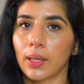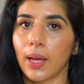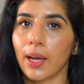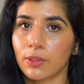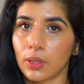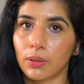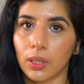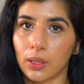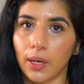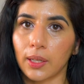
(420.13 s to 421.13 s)
the
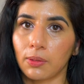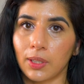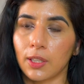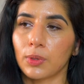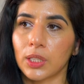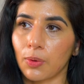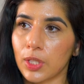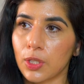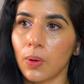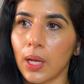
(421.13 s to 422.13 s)
extracurricular activities, which I
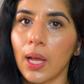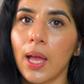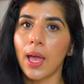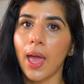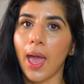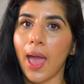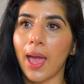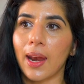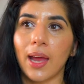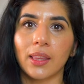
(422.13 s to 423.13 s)
was doing.
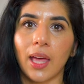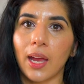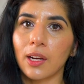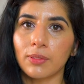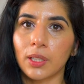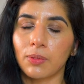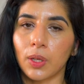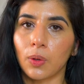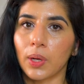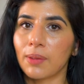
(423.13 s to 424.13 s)
And at the end of the
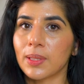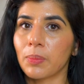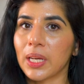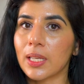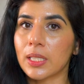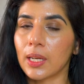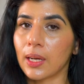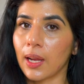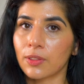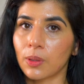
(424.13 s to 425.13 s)
review, if somebody has done
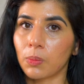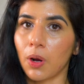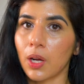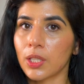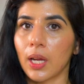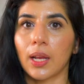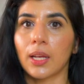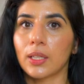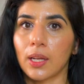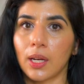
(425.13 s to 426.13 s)
extra project
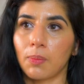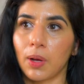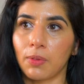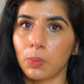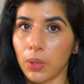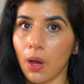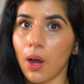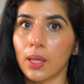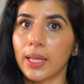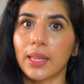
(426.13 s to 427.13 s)
and done above and
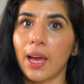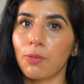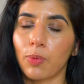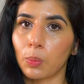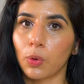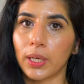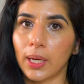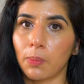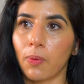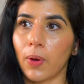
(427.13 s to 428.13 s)
beyond, like they have one more
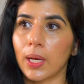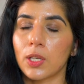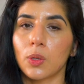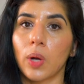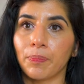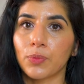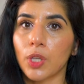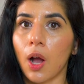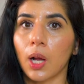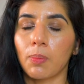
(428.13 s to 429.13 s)
data point to
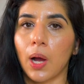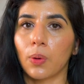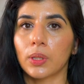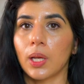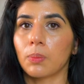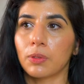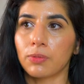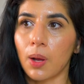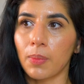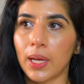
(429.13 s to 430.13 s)
talk about their
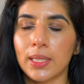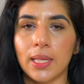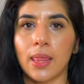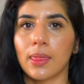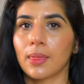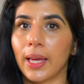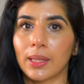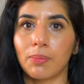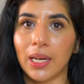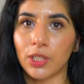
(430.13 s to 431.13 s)
performance, and like
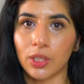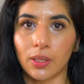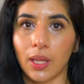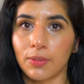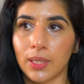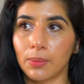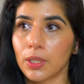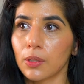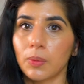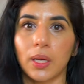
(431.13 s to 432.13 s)
the manager loves them
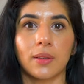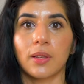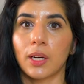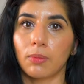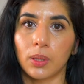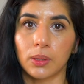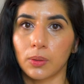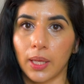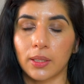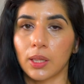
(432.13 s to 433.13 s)
too because they're able to
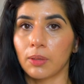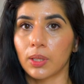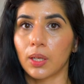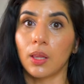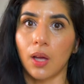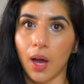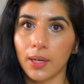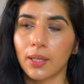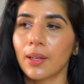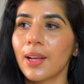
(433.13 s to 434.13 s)
like deliver a
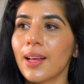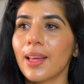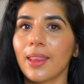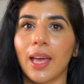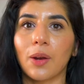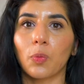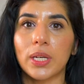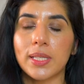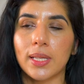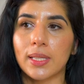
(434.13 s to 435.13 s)
lot then
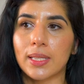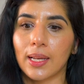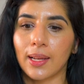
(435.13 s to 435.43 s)
versus